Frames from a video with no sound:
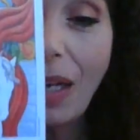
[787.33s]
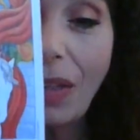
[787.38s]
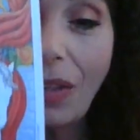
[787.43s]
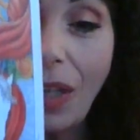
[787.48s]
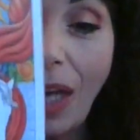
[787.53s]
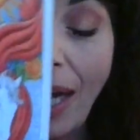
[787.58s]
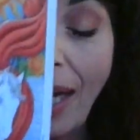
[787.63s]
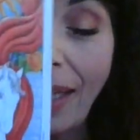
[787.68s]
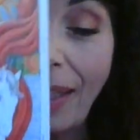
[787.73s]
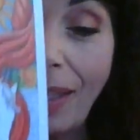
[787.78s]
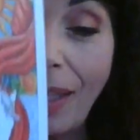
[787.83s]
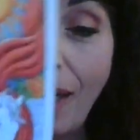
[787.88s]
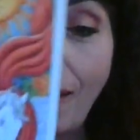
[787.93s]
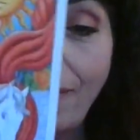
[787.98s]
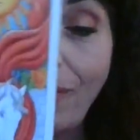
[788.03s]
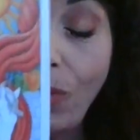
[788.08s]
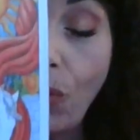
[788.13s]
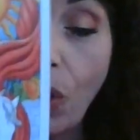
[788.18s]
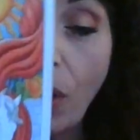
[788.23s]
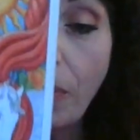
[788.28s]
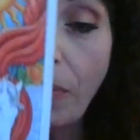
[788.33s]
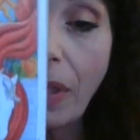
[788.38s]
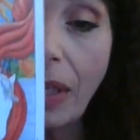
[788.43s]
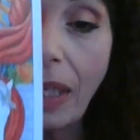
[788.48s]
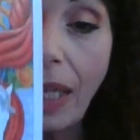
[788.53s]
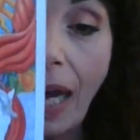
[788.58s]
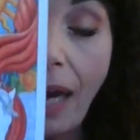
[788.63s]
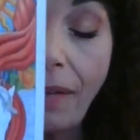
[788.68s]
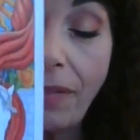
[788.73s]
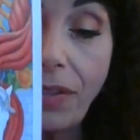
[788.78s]
Light, love, warmth,
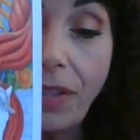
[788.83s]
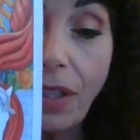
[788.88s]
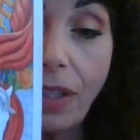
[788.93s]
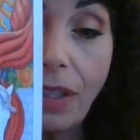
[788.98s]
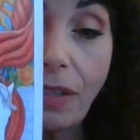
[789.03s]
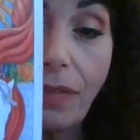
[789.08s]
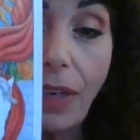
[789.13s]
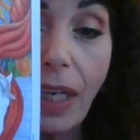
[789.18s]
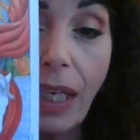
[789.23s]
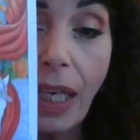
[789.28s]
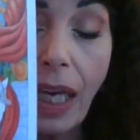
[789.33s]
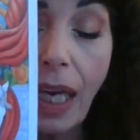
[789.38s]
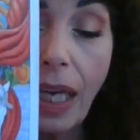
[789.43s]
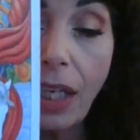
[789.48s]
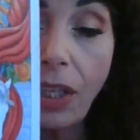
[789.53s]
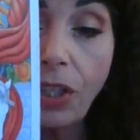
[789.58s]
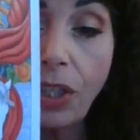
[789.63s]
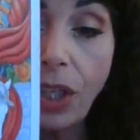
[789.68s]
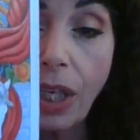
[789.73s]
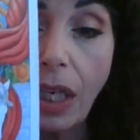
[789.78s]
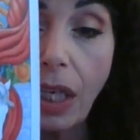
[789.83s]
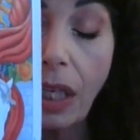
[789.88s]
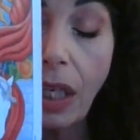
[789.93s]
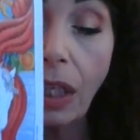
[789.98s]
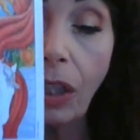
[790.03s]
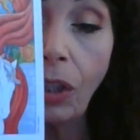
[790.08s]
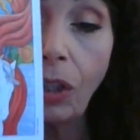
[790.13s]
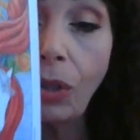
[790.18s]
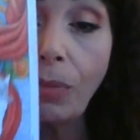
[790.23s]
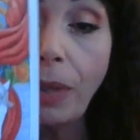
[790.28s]
laughter, vacation,
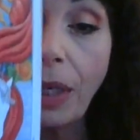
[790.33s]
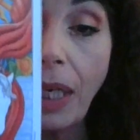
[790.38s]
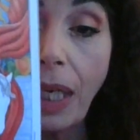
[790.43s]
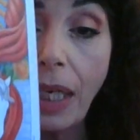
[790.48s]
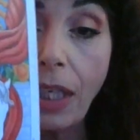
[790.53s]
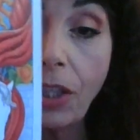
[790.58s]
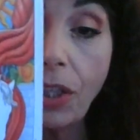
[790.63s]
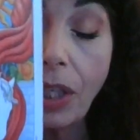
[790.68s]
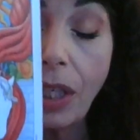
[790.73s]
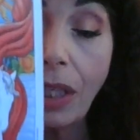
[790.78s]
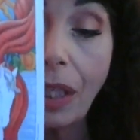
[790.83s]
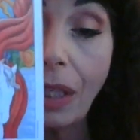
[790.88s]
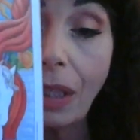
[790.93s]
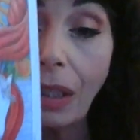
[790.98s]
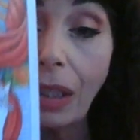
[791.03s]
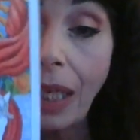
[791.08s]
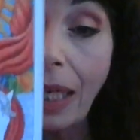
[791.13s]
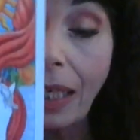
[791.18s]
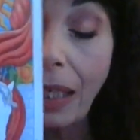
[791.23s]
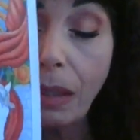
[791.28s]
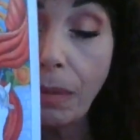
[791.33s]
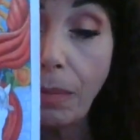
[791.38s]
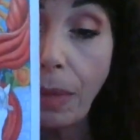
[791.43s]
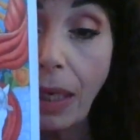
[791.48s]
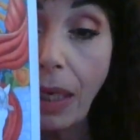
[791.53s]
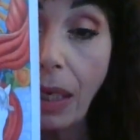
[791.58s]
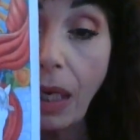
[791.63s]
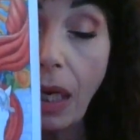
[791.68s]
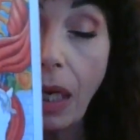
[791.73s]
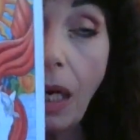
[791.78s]
illumination,
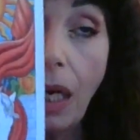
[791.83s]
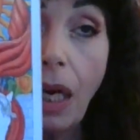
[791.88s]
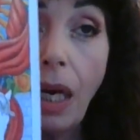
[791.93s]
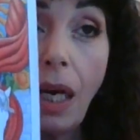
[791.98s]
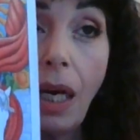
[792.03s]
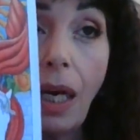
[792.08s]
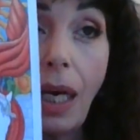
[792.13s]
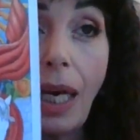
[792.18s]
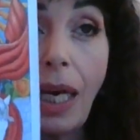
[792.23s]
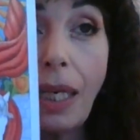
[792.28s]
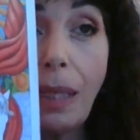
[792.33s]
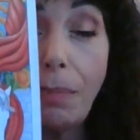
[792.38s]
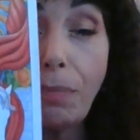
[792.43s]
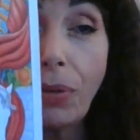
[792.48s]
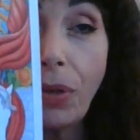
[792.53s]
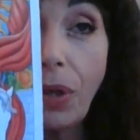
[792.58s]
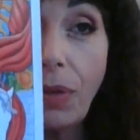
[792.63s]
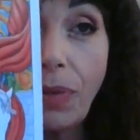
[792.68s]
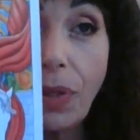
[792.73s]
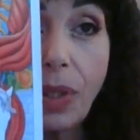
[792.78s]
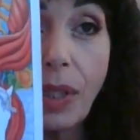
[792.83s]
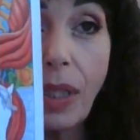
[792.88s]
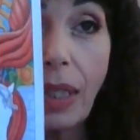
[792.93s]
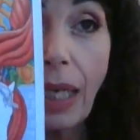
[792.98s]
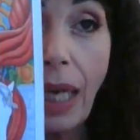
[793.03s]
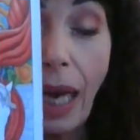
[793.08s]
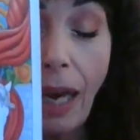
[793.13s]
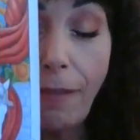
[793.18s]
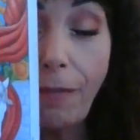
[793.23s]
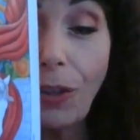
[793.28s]
enlightenment. Any previously
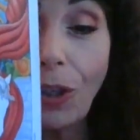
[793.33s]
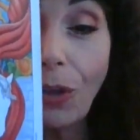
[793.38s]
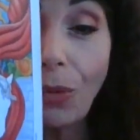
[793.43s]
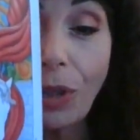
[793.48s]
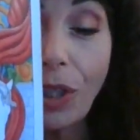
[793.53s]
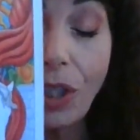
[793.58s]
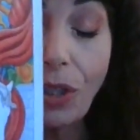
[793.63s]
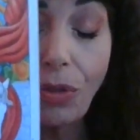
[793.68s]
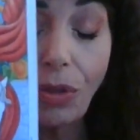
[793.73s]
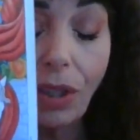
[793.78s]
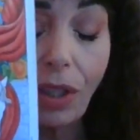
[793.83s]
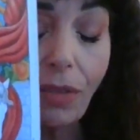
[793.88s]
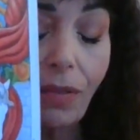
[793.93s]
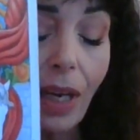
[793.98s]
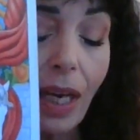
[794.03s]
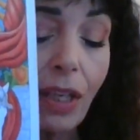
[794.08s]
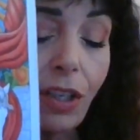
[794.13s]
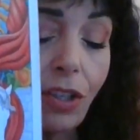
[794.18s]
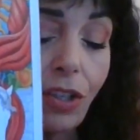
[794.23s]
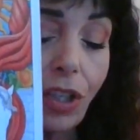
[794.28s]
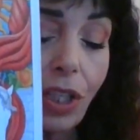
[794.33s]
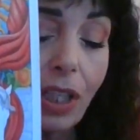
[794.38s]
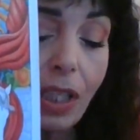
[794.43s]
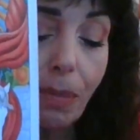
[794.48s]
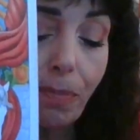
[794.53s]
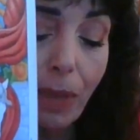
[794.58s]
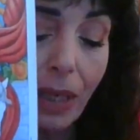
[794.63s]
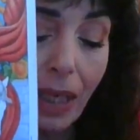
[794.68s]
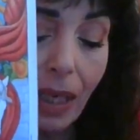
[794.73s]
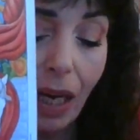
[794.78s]
heavy or restrictive energies
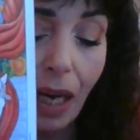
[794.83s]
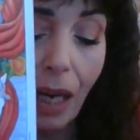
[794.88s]
being